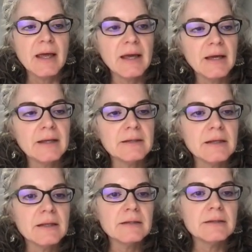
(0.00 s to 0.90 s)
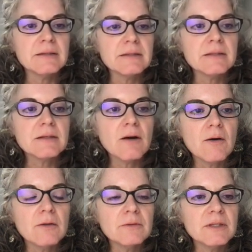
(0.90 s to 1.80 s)
and this is
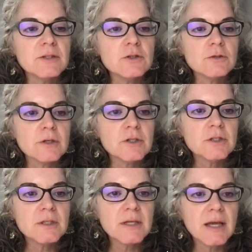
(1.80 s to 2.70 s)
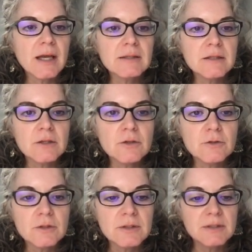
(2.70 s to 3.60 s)
called the instruction
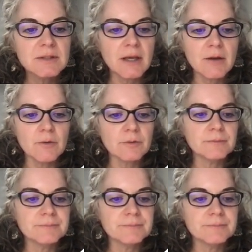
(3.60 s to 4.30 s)
execution cycle.